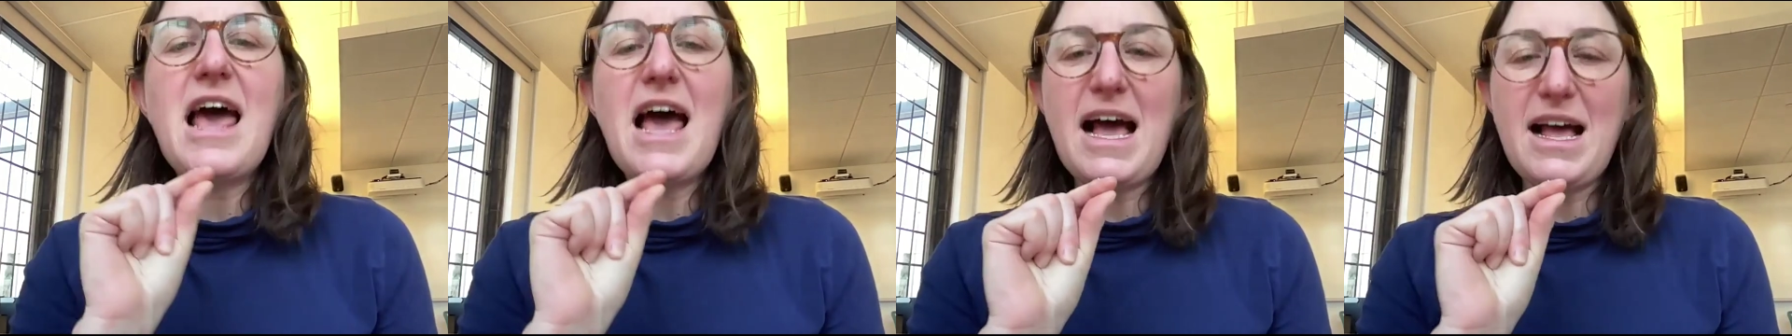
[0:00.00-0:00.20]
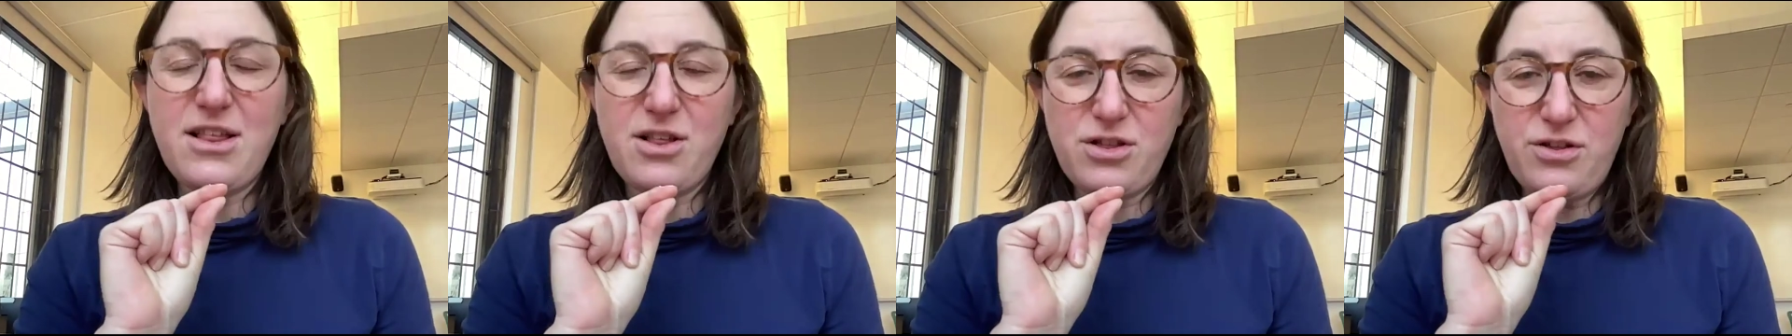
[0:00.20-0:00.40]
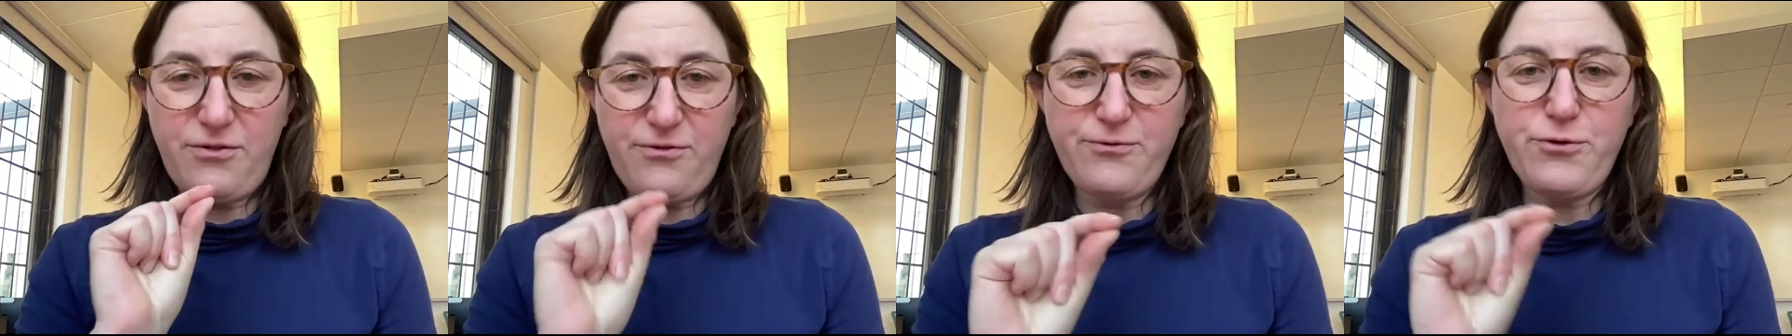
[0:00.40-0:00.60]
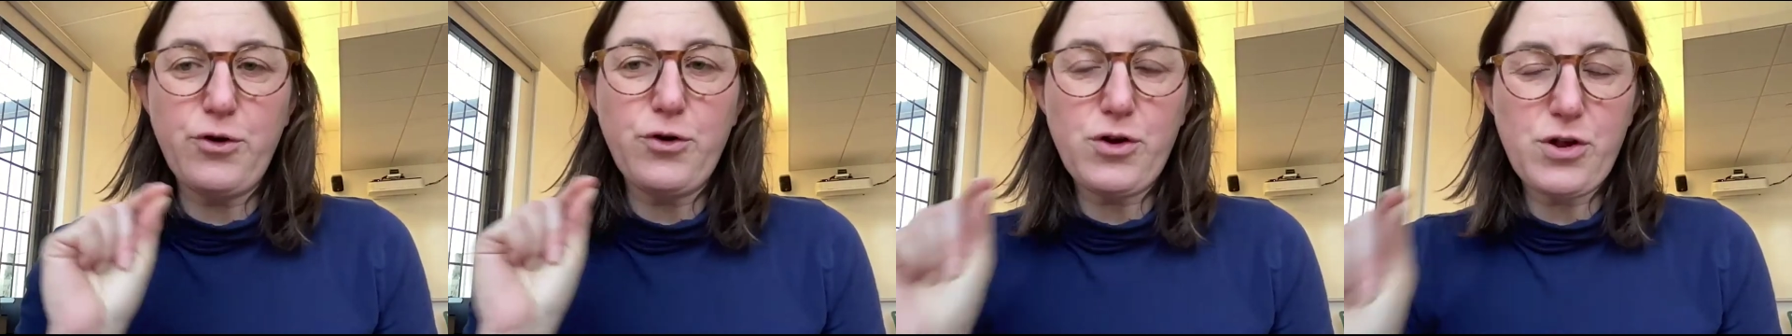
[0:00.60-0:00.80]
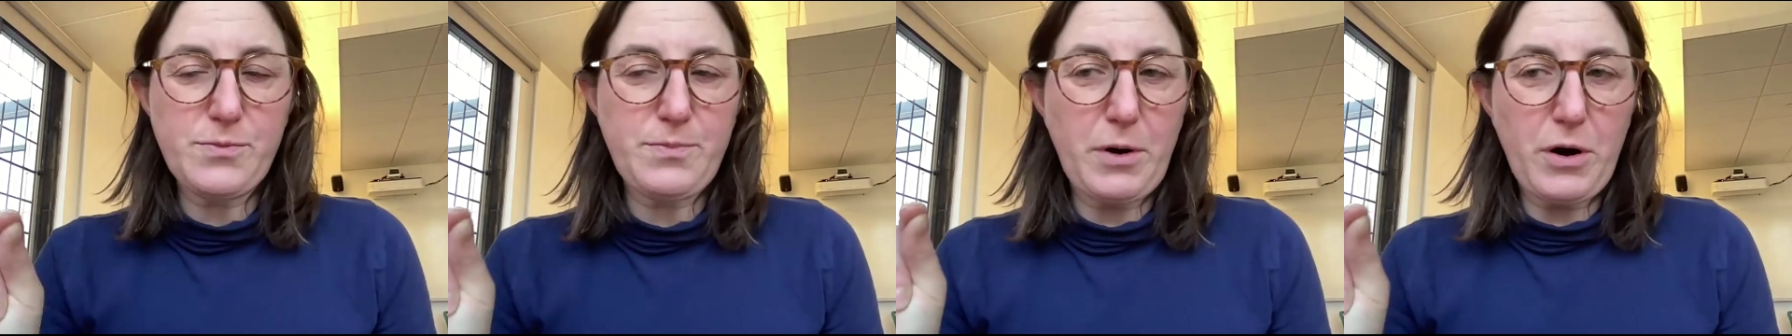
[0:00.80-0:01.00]
as the
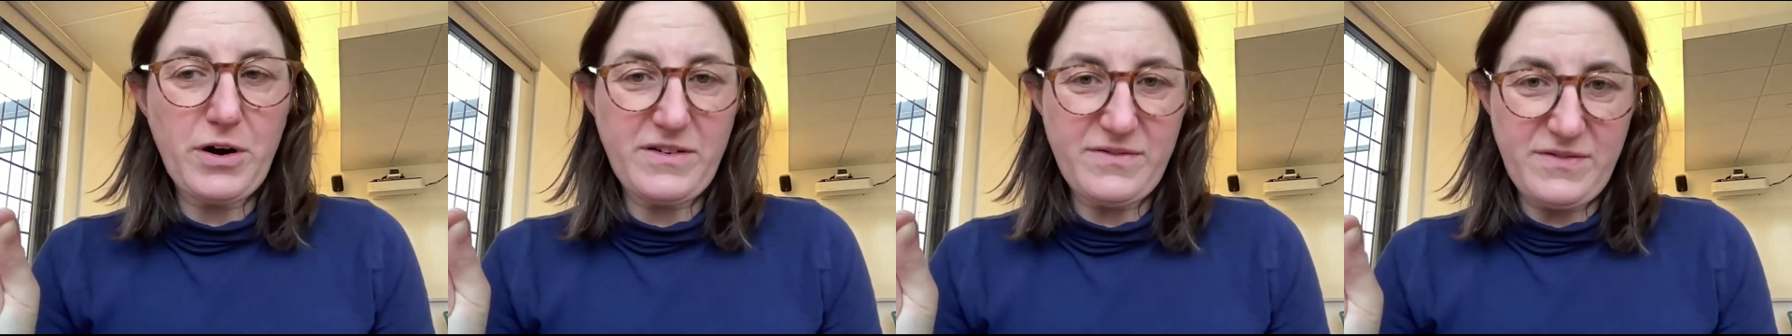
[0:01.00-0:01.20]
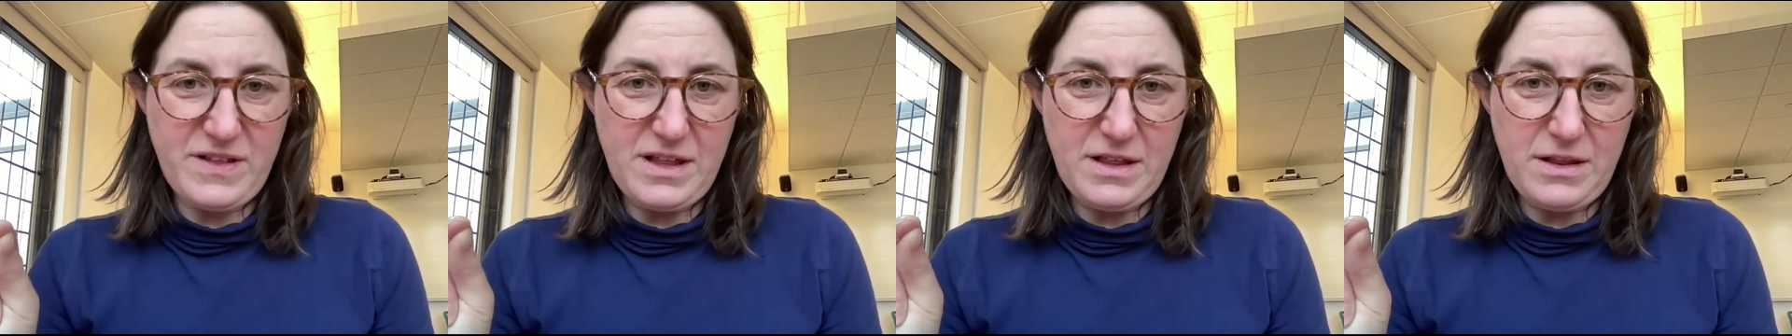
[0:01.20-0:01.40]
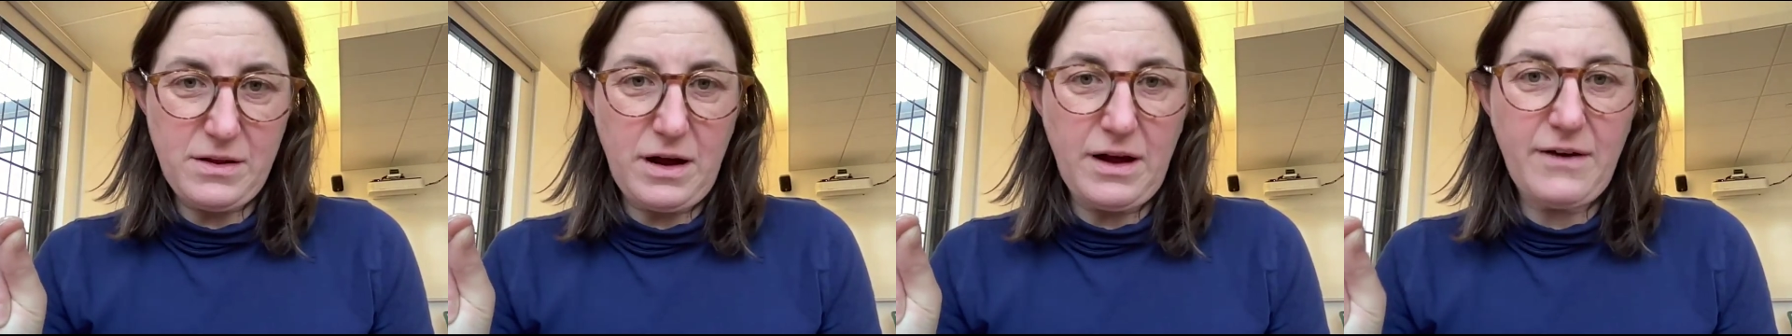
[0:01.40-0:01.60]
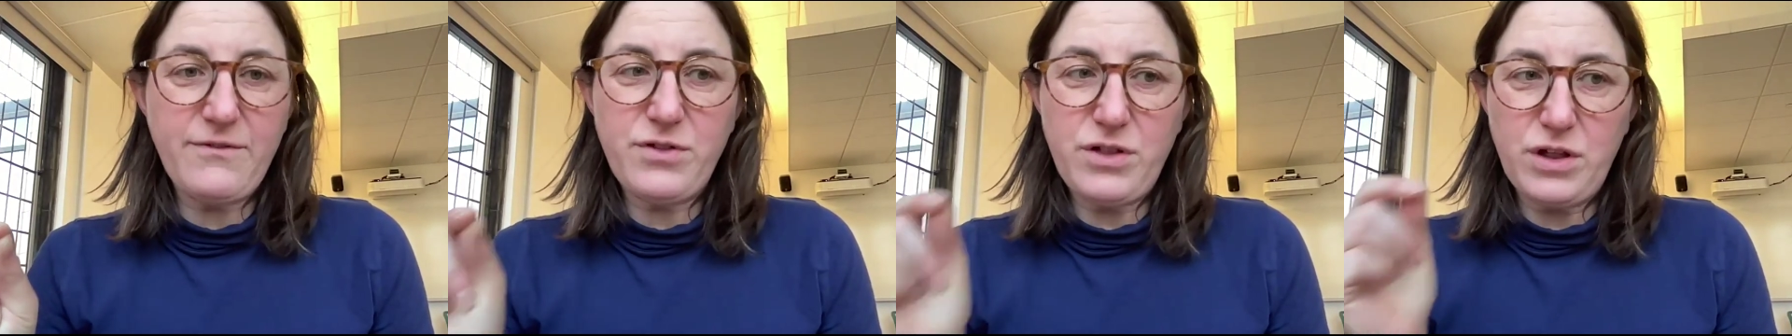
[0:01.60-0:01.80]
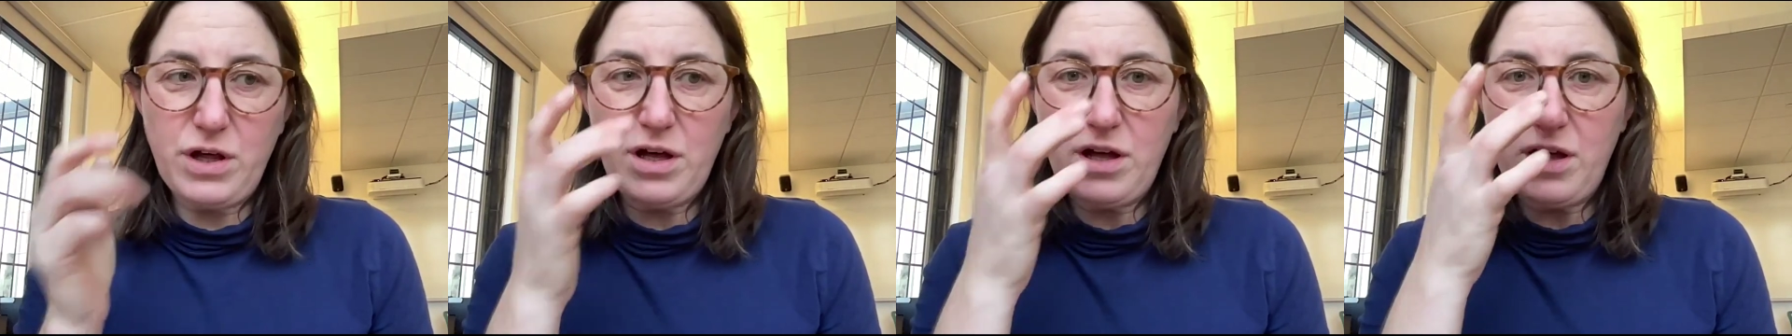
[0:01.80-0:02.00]
first part of
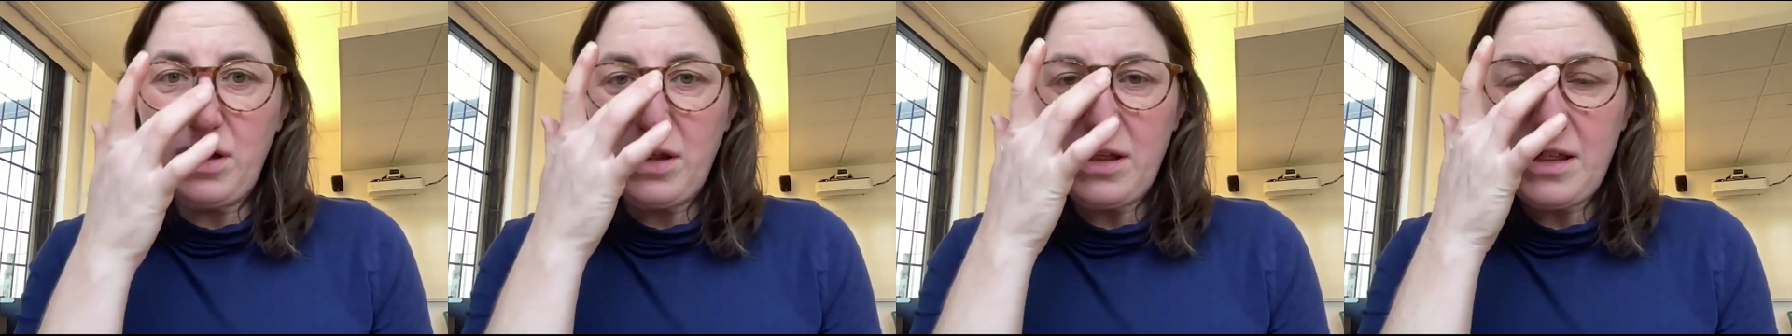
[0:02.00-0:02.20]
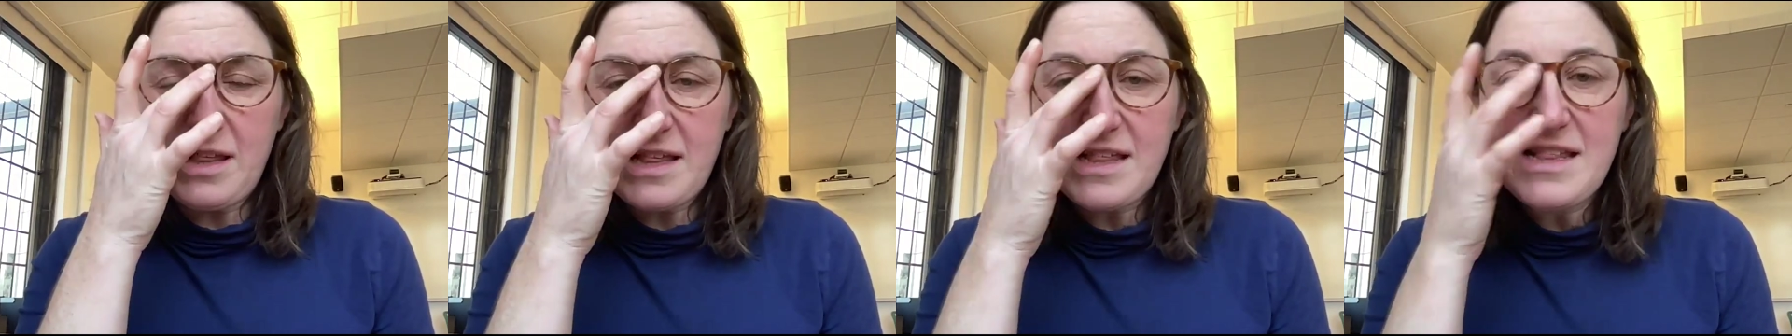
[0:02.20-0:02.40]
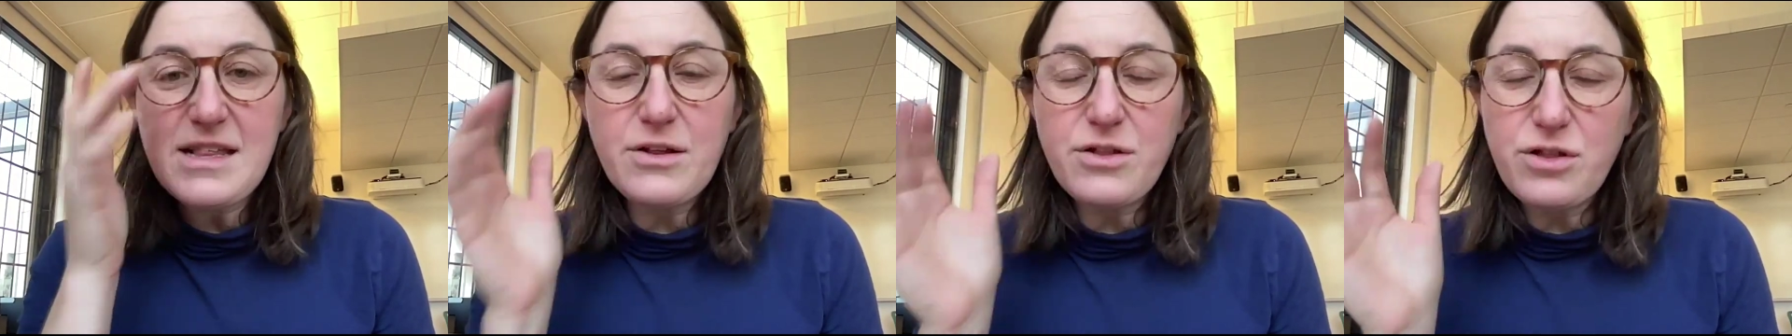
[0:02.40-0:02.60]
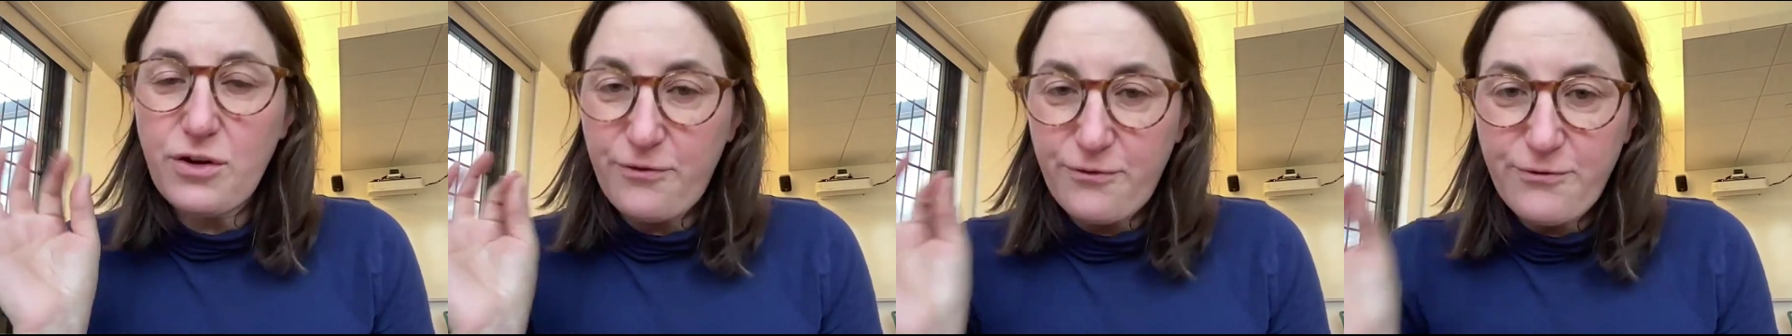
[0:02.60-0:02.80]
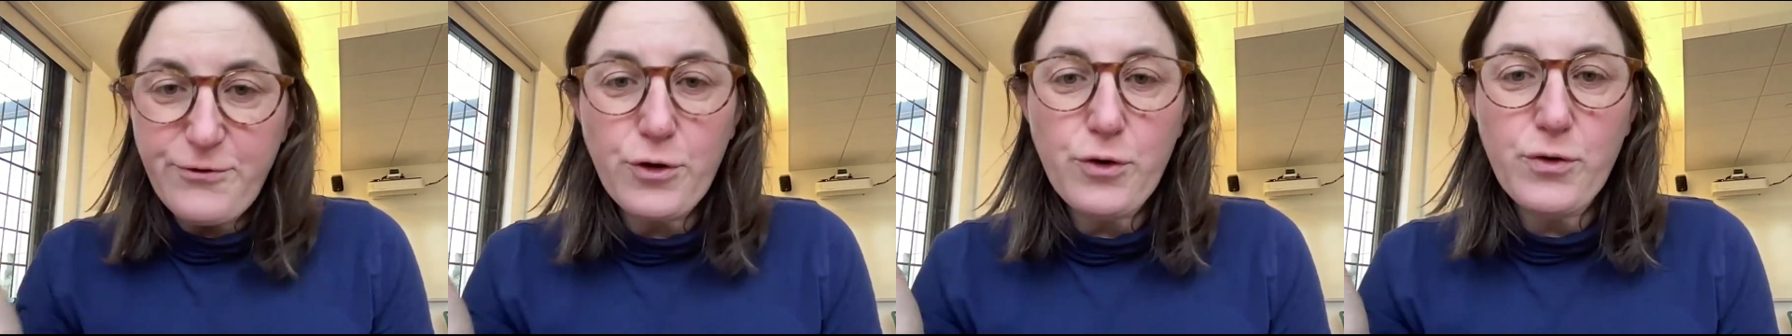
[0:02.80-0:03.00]

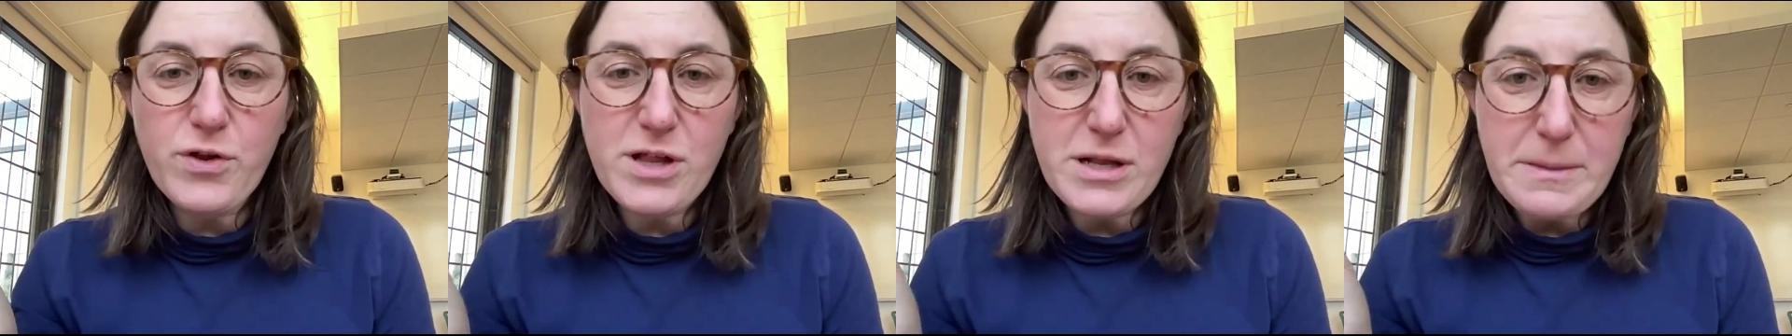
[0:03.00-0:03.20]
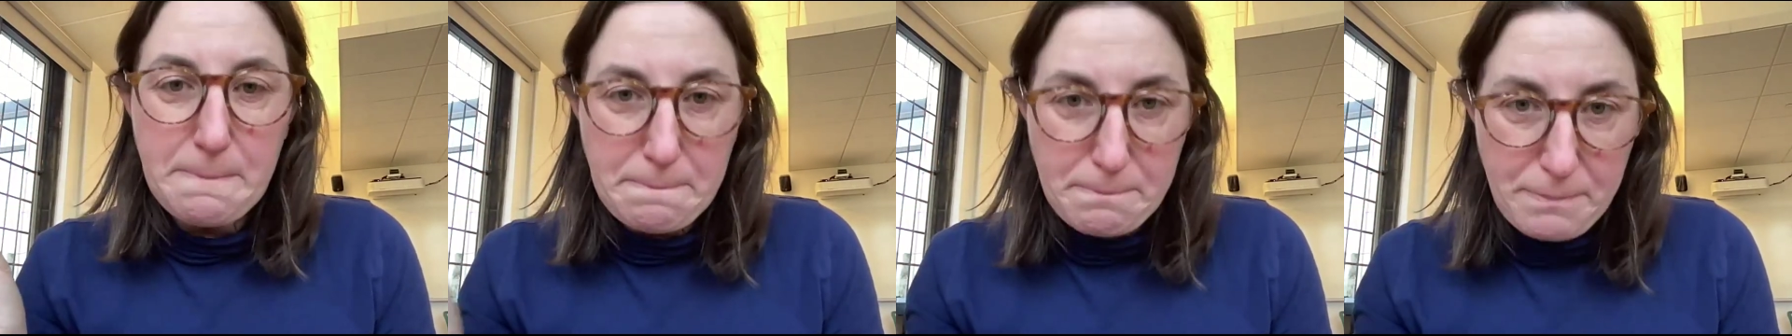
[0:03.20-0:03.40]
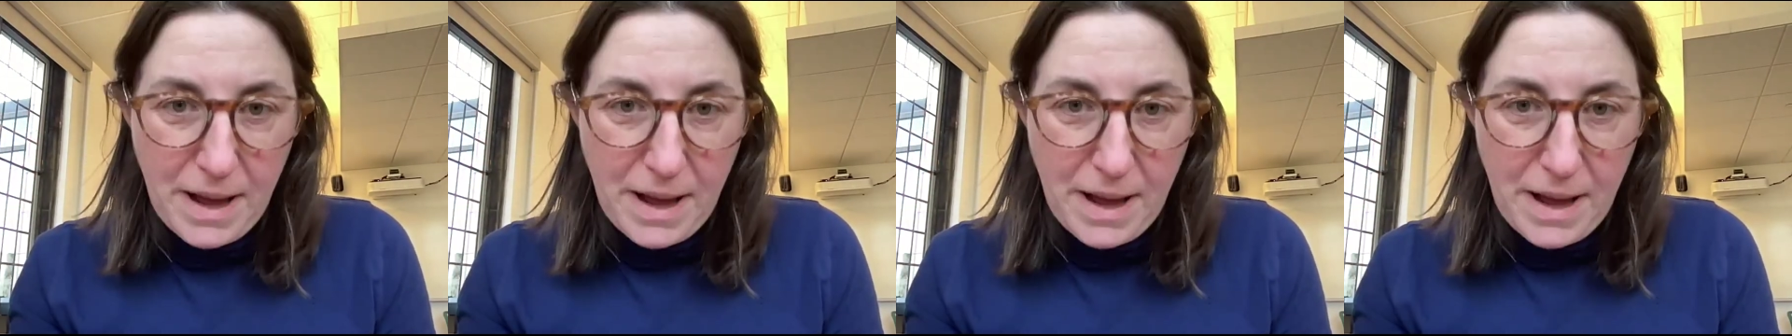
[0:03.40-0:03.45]
the first